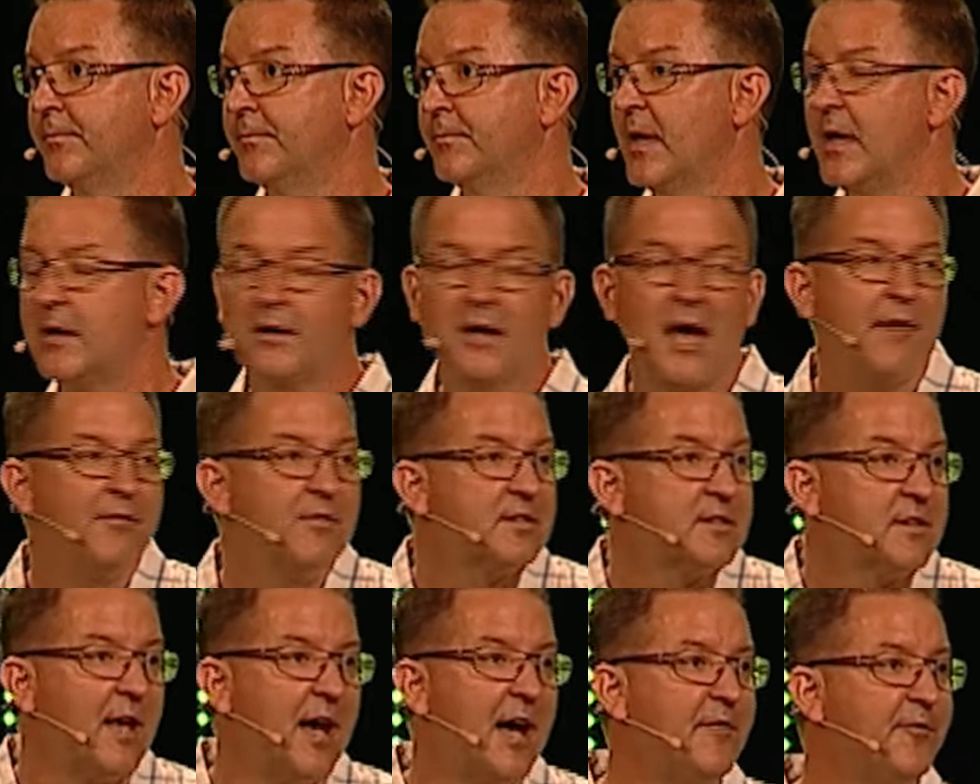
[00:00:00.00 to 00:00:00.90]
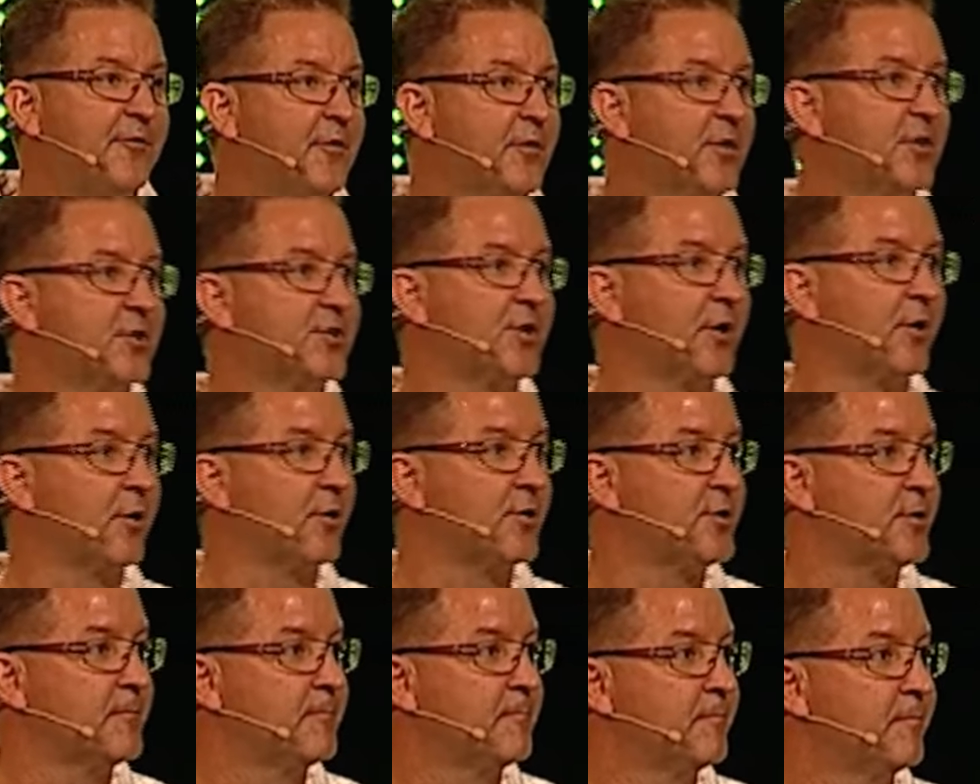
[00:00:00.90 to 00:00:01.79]
He gave his life for the
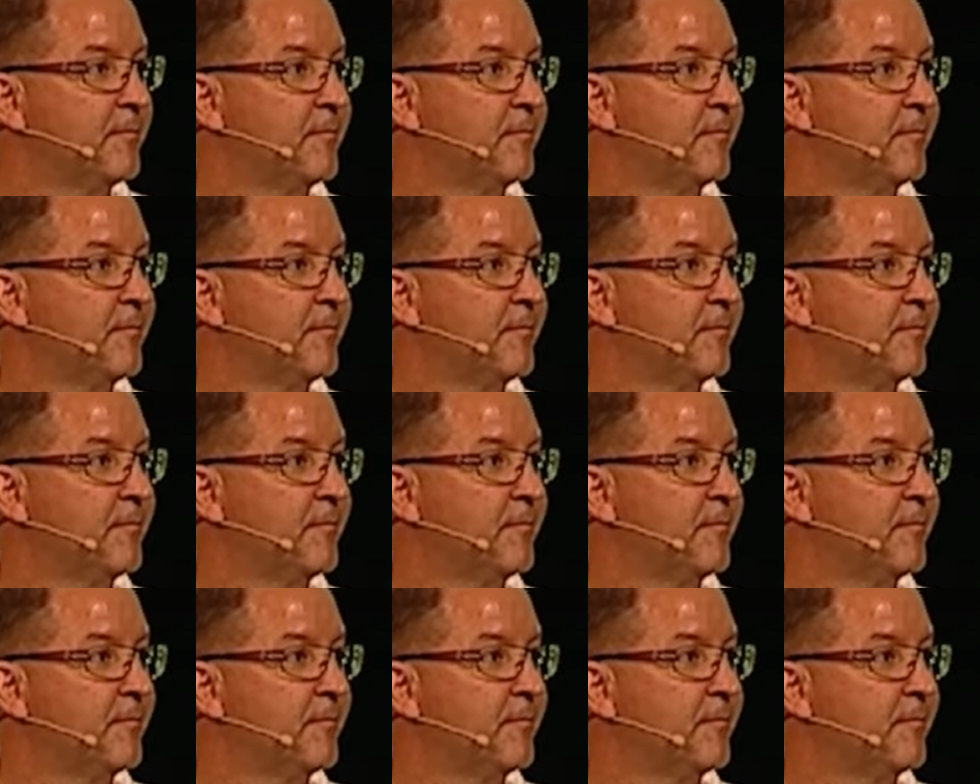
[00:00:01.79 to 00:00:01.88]
church.